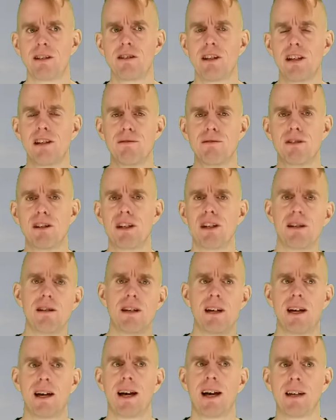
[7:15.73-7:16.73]

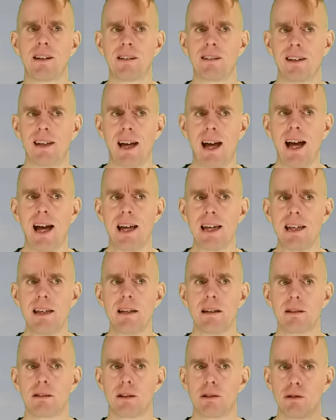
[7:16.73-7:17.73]
dV and
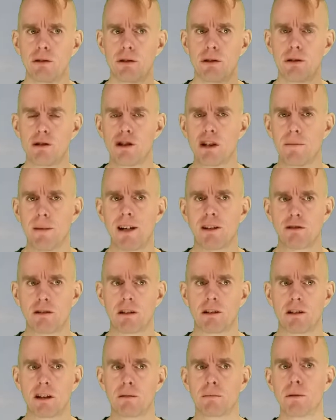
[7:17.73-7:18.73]
dA, those two
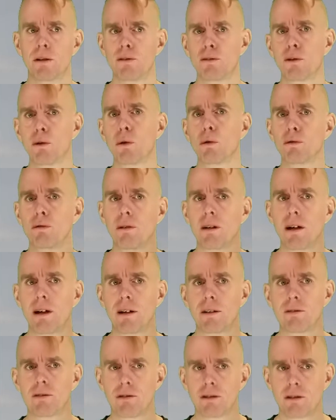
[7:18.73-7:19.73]
geometric terms, but of course
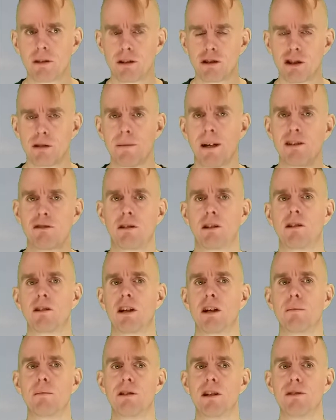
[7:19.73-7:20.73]
the geometric
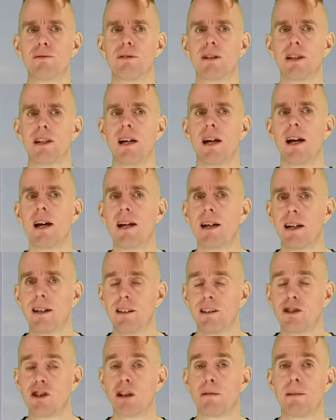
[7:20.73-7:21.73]
term dV
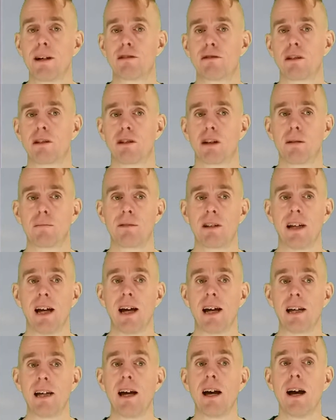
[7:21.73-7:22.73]
and the geometric term
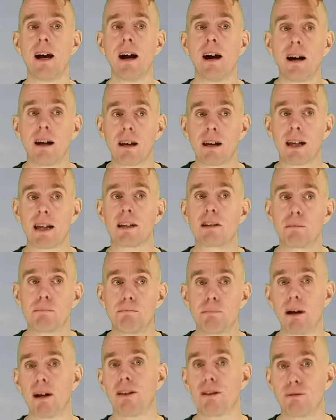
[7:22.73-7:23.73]
dA are linked
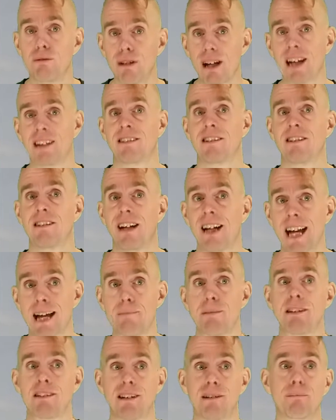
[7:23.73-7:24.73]
by the reactor
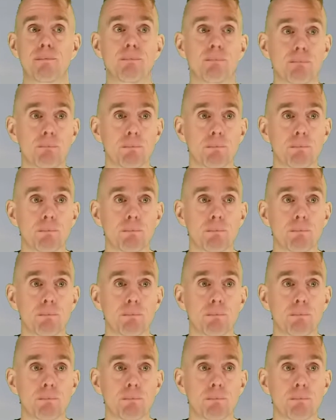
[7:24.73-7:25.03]
diameter.